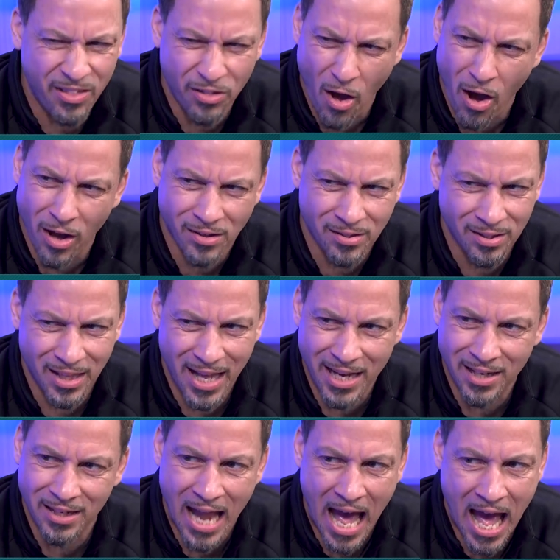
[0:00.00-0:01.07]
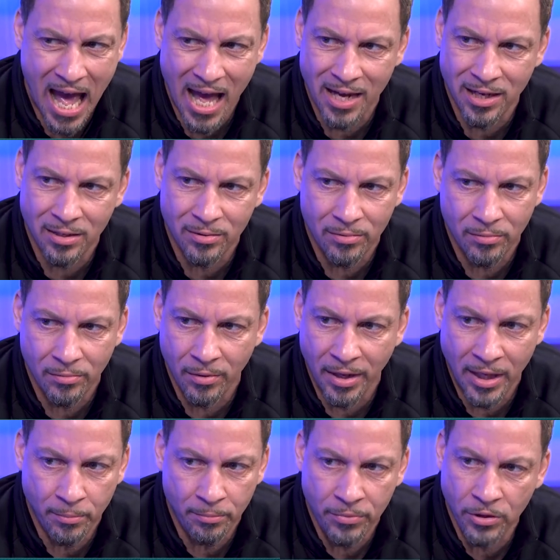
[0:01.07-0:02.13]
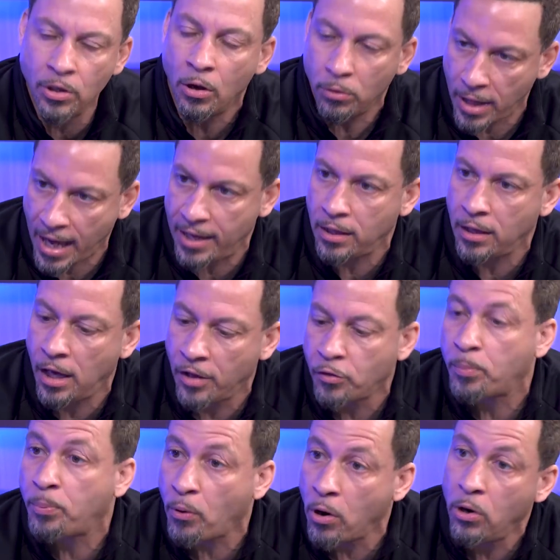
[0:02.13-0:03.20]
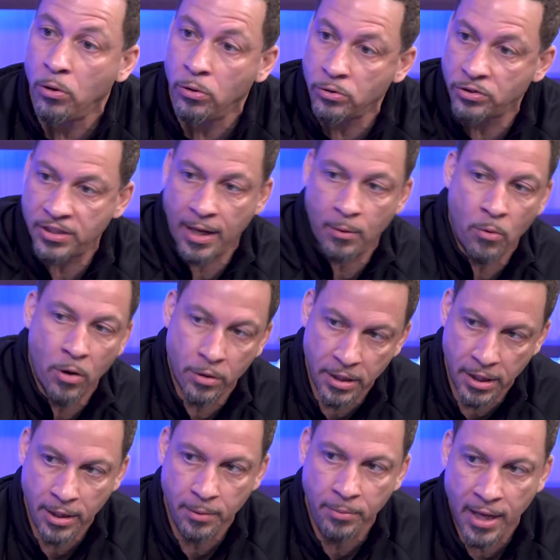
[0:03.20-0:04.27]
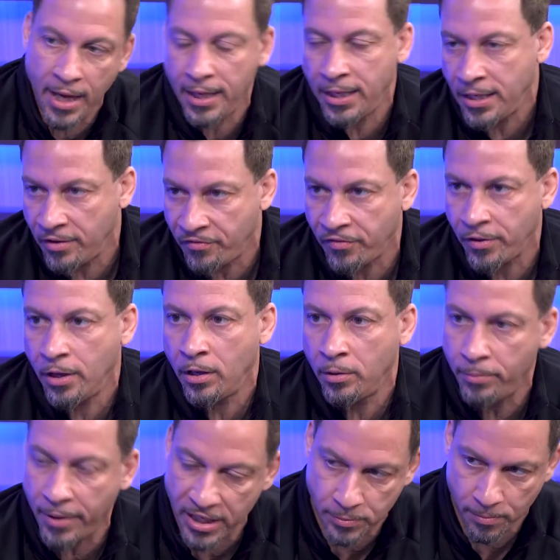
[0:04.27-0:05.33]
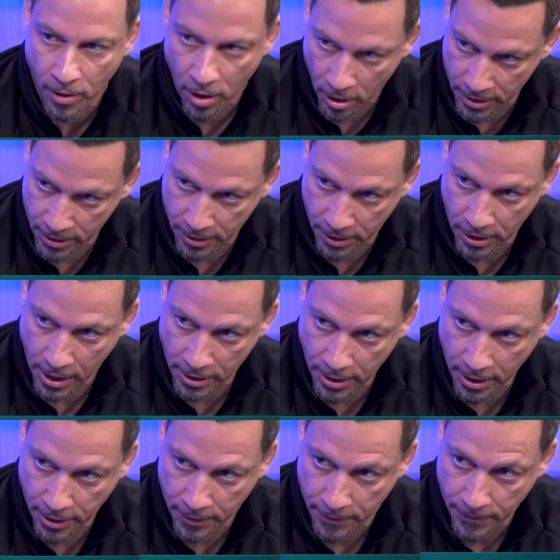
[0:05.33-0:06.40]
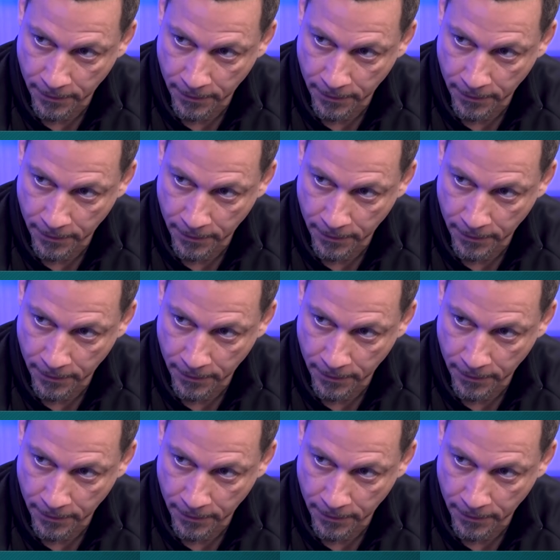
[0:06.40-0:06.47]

thought to letting other pros that weren't in the NBA, NFL, baseball, anything like that?